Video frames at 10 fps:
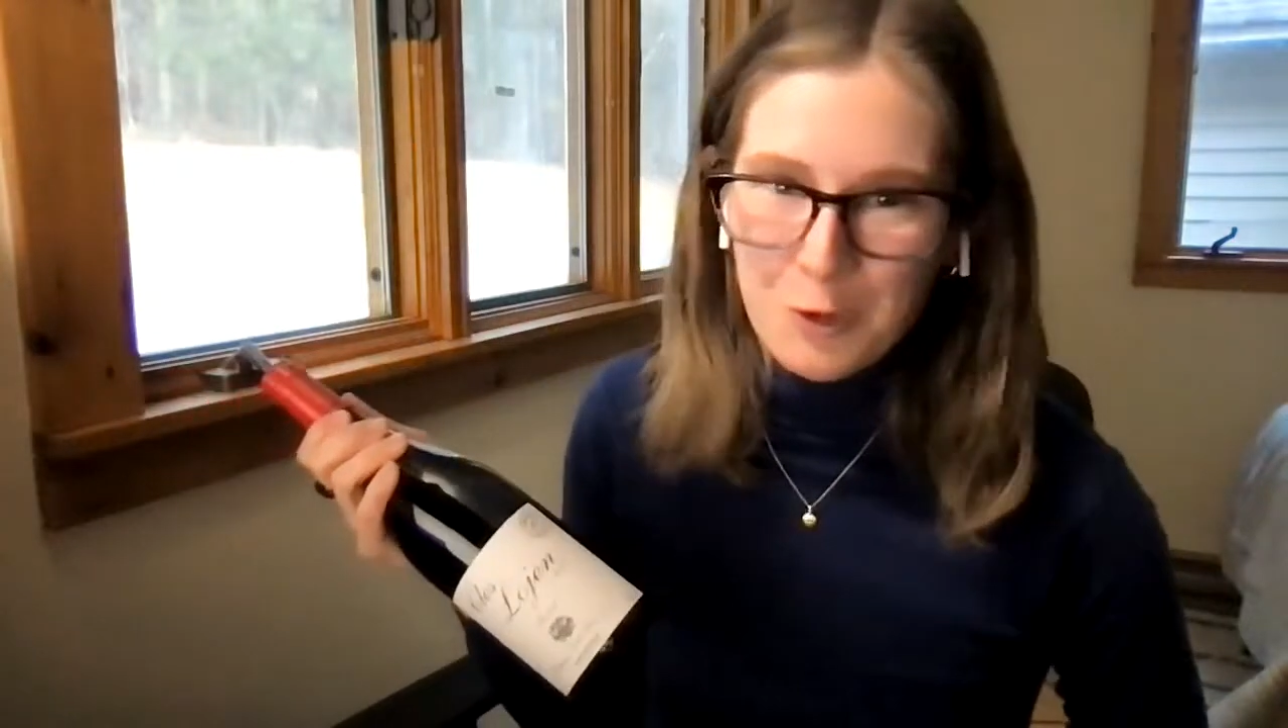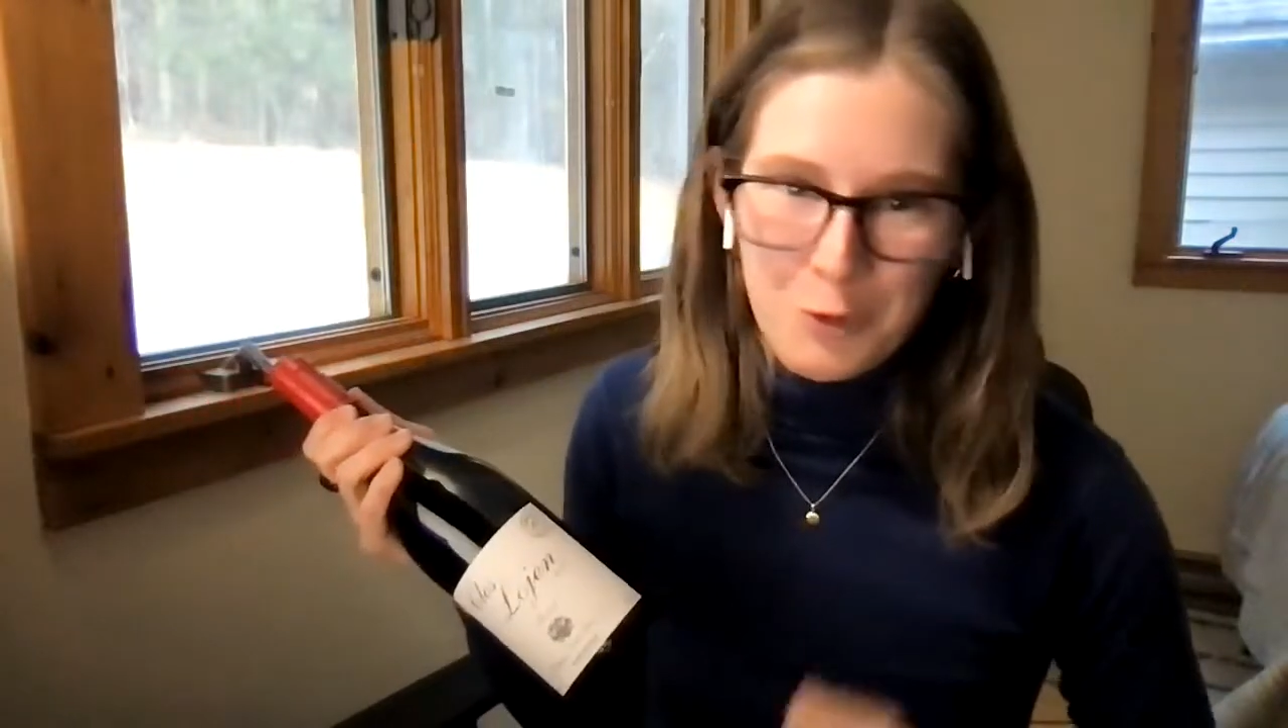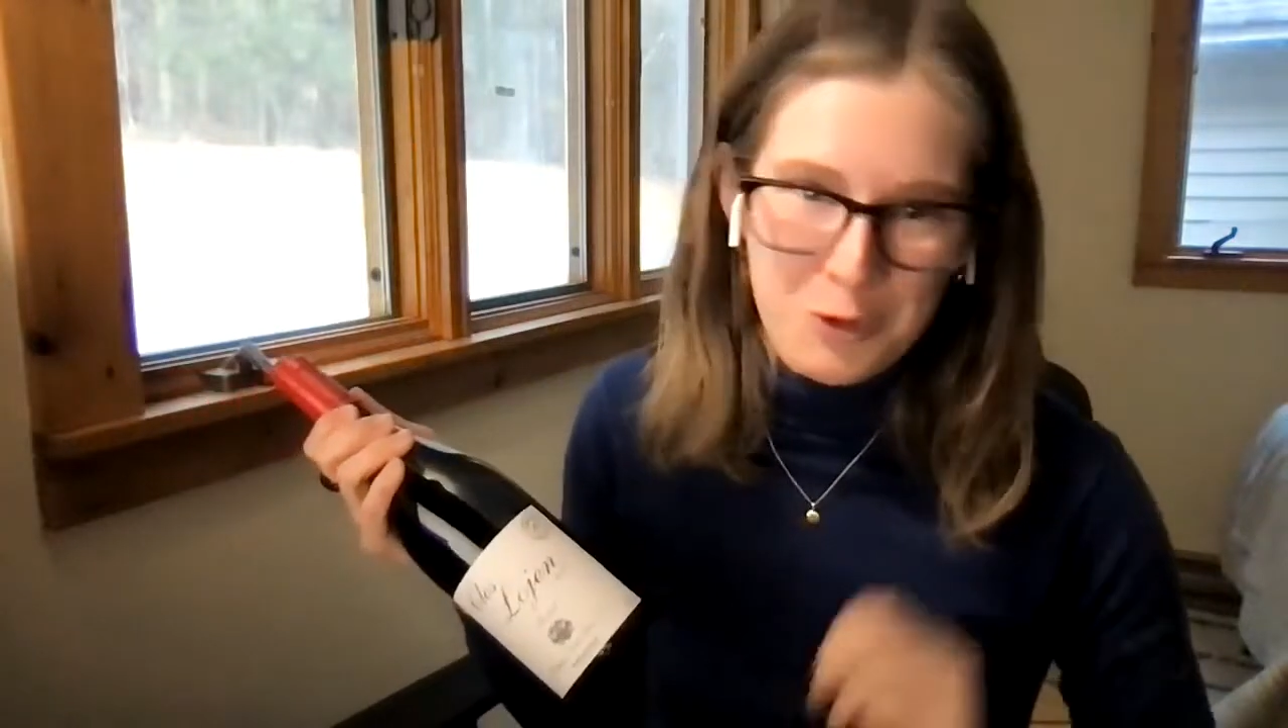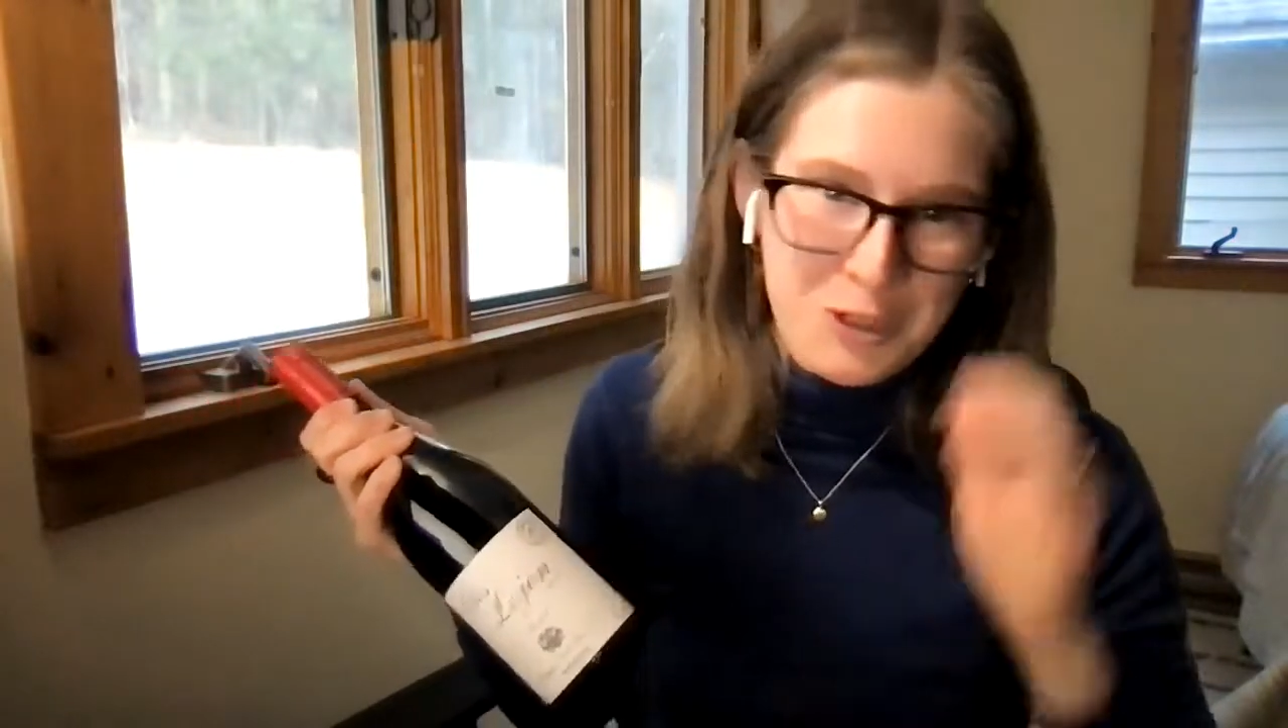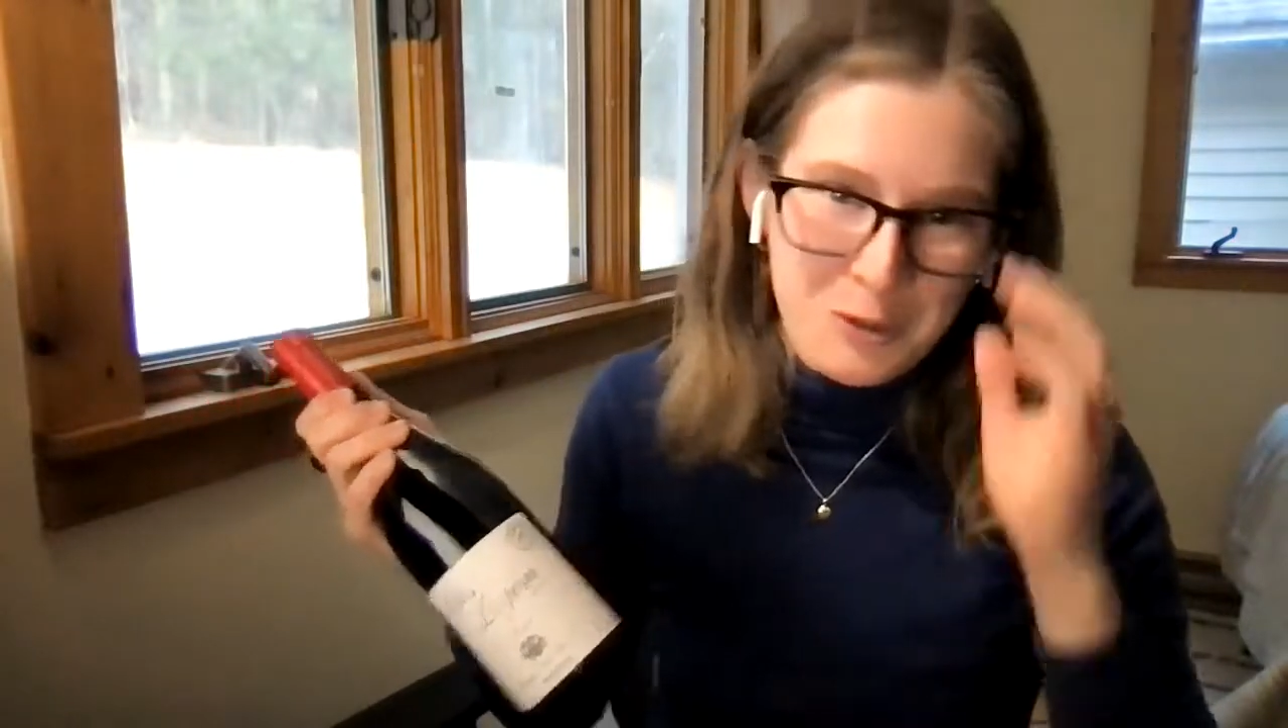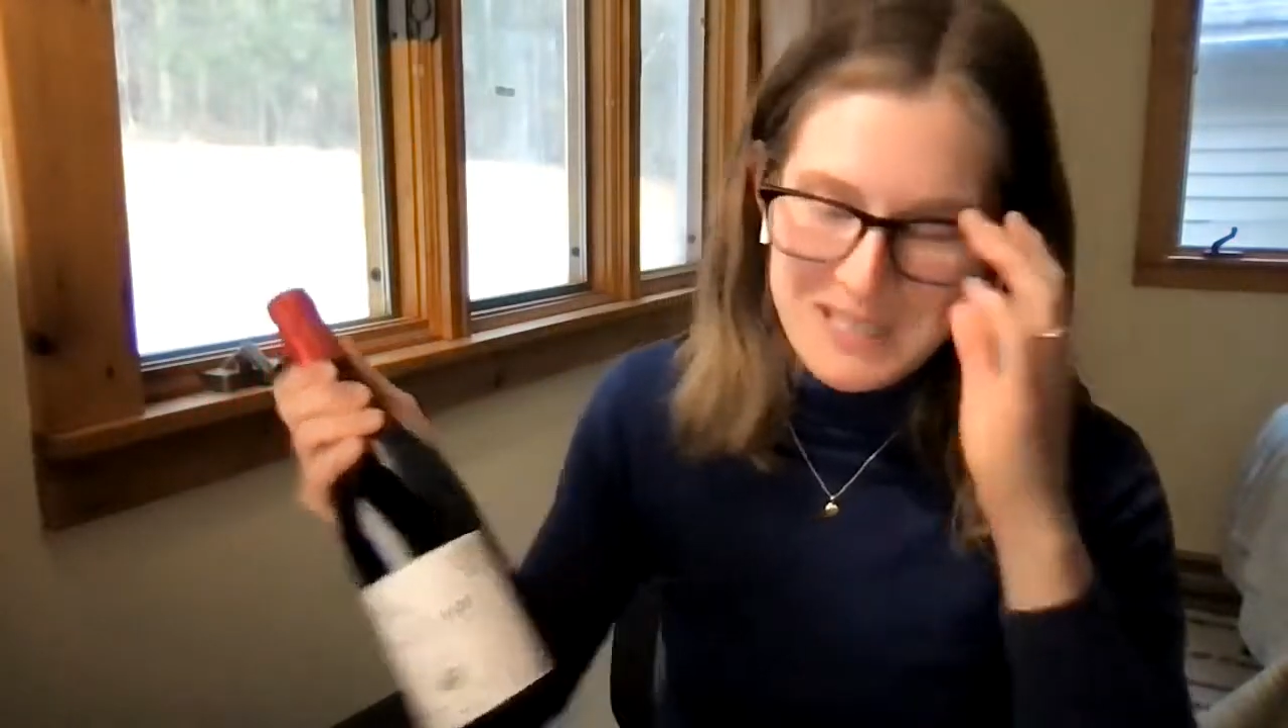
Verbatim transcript: World War II,